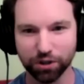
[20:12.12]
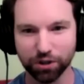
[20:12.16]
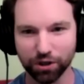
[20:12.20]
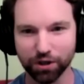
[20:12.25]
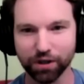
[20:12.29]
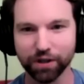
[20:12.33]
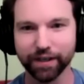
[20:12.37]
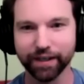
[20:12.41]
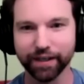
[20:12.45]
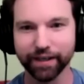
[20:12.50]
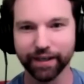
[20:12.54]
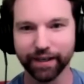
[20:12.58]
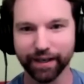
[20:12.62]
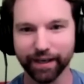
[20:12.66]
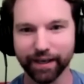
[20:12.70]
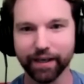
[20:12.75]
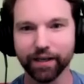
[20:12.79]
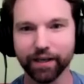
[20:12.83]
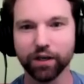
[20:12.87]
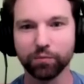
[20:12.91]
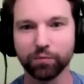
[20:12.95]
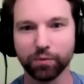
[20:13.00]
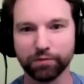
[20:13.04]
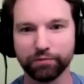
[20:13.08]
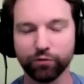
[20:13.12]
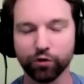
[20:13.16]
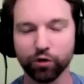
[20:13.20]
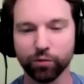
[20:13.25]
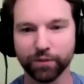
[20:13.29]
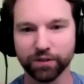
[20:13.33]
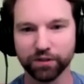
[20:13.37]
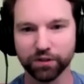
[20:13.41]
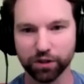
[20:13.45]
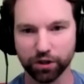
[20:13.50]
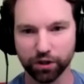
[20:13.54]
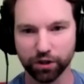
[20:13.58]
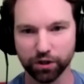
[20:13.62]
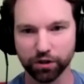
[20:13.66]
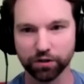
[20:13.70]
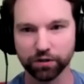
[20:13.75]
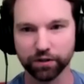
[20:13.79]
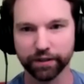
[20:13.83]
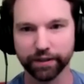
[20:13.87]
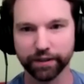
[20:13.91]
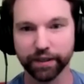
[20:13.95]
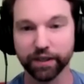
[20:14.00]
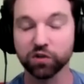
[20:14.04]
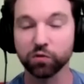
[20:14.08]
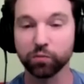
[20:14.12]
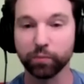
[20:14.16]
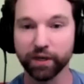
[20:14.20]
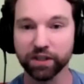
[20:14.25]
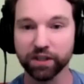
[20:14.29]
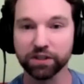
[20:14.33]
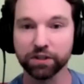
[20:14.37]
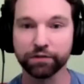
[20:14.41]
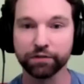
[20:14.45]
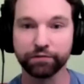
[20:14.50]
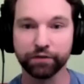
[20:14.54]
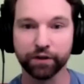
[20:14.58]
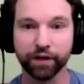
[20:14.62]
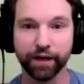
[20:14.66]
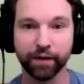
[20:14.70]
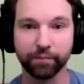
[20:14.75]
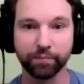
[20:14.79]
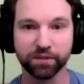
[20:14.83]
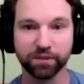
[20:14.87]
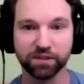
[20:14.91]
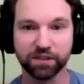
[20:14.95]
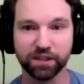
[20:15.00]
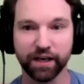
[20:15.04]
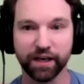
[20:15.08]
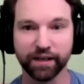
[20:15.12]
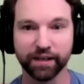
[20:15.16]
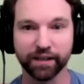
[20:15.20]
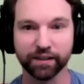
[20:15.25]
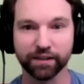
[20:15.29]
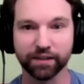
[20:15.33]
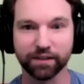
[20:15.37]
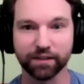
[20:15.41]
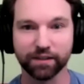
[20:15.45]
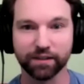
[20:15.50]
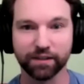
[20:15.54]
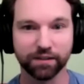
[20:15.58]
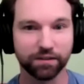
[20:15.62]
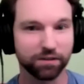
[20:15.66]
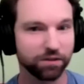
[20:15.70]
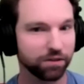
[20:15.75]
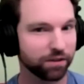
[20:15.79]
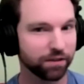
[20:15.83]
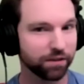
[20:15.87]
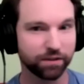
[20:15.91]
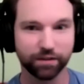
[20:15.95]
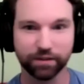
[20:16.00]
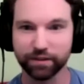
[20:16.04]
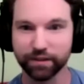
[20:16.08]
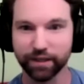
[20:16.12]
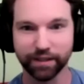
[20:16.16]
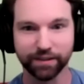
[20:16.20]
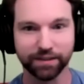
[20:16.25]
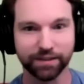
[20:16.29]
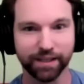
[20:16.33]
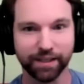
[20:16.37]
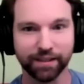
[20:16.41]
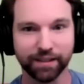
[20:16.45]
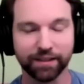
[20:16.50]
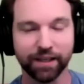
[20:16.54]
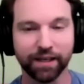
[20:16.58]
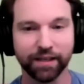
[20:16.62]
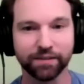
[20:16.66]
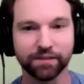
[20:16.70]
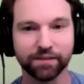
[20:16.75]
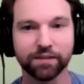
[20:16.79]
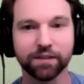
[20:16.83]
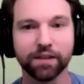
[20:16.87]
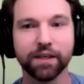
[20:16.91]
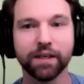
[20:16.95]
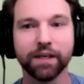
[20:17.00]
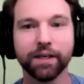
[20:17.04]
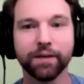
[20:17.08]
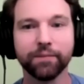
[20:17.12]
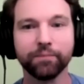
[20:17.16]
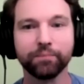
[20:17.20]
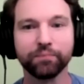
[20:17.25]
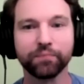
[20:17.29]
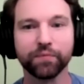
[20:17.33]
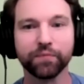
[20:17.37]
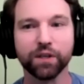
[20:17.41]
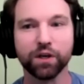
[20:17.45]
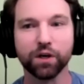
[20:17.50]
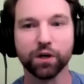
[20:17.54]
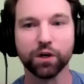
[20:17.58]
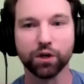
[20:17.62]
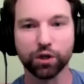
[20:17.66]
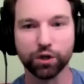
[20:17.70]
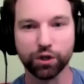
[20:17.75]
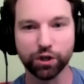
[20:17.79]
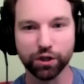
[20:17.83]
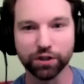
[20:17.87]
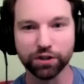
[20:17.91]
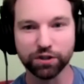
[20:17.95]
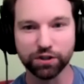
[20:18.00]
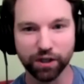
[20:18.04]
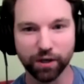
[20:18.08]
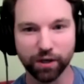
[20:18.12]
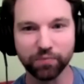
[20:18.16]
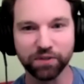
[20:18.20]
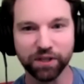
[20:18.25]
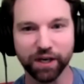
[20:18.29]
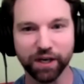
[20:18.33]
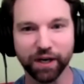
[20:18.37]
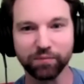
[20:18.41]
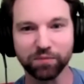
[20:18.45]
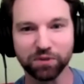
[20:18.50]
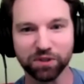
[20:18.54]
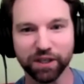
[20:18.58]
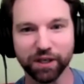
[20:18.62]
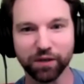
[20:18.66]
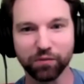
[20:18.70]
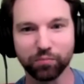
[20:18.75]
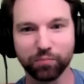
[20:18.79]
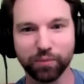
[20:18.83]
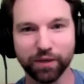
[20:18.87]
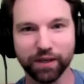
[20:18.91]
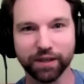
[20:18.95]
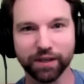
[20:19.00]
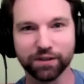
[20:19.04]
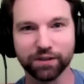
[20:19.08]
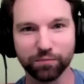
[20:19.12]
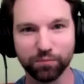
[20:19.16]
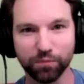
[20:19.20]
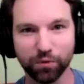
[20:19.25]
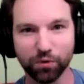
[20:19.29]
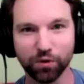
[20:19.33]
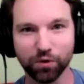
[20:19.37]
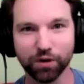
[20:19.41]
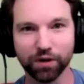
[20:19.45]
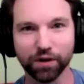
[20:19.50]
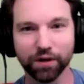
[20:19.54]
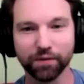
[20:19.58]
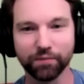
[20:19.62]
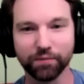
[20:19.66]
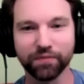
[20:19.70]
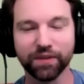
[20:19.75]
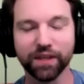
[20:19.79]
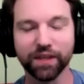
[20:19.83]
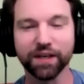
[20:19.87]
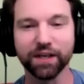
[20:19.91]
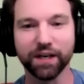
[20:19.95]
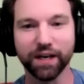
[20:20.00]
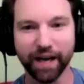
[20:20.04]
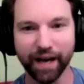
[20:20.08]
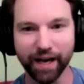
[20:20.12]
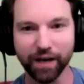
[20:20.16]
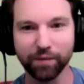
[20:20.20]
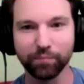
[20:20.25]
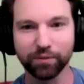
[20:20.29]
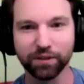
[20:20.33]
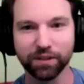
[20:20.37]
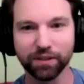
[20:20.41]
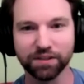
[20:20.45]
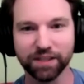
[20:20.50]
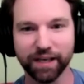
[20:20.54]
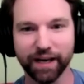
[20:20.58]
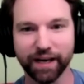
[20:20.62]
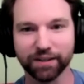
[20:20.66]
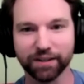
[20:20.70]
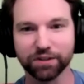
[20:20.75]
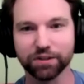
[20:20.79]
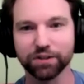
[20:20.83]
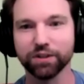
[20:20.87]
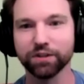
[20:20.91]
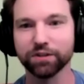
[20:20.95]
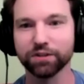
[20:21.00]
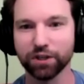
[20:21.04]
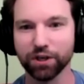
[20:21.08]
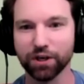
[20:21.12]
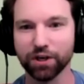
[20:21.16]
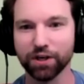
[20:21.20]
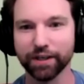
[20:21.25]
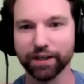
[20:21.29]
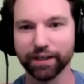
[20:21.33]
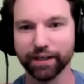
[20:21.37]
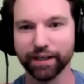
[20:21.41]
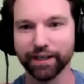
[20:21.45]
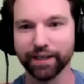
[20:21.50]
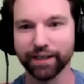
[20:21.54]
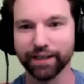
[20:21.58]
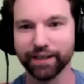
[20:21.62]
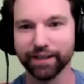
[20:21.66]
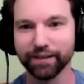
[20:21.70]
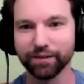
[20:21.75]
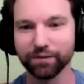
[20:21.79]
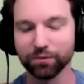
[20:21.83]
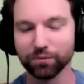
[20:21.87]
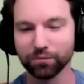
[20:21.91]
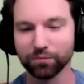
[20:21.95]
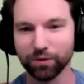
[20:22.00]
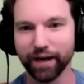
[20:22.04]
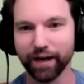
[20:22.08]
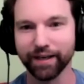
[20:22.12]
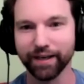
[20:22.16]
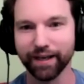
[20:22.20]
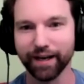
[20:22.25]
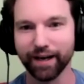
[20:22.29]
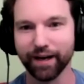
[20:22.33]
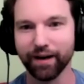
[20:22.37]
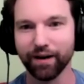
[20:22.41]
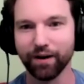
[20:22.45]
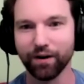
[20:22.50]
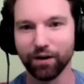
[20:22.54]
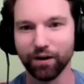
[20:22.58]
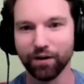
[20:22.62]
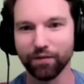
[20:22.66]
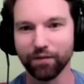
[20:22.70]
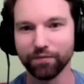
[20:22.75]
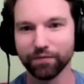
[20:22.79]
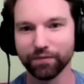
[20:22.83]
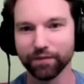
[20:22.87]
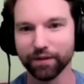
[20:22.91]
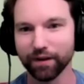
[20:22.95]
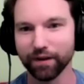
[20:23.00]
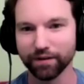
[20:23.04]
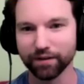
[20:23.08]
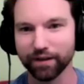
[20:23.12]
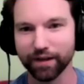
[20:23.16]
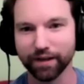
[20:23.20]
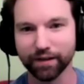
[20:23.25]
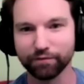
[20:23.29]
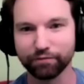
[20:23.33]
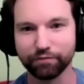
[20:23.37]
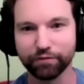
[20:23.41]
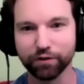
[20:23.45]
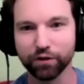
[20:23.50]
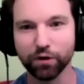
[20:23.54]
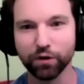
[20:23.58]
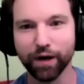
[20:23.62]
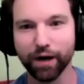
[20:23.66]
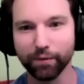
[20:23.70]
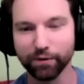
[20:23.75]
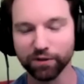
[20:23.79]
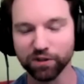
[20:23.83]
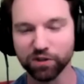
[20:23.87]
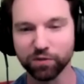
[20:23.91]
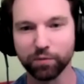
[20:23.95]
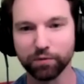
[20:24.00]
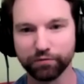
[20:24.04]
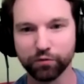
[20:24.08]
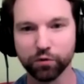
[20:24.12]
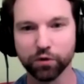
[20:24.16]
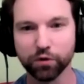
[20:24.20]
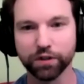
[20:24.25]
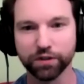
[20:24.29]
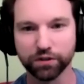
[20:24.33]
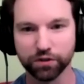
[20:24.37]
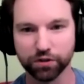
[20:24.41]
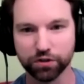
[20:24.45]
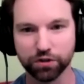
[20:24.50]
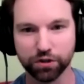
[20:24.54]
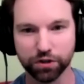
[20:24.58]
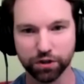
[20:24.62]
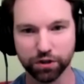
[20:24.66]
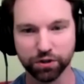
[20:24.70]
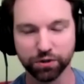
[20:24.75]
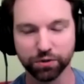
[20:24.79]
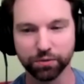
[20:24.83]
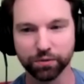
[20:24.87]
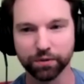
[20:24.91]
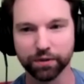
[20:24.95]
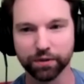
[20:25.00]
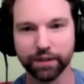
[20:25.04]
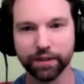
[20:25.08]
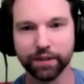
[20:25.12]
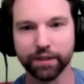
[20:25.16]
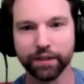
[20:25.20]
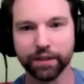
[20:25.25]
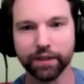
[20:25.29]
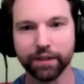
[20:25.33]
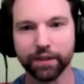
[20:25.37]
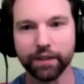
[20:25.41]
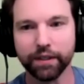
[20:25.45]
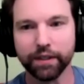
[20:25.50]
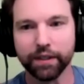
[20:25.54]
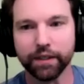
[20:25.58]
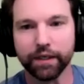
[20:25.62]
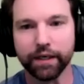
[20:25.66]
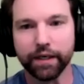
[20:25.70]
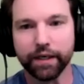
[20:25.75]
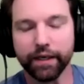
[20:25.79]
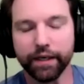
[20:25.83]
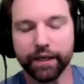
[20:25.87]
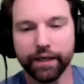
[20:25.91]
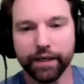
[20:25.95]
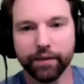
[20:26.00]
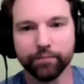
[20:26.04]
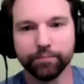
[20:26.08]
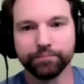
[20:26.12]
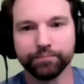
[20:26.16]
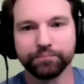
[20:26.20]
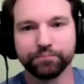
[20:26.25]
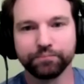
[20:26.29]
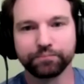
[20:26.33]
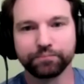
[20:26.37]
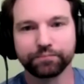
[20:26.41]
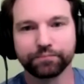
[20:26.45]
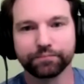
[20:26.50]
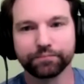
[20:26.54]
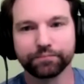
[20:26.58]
turning in a performance early, especially for episodic, because you got deadlines. Right. Could sometimes get picked more than an A plus actor turning it in right on like mm. few hours before it's due. Um,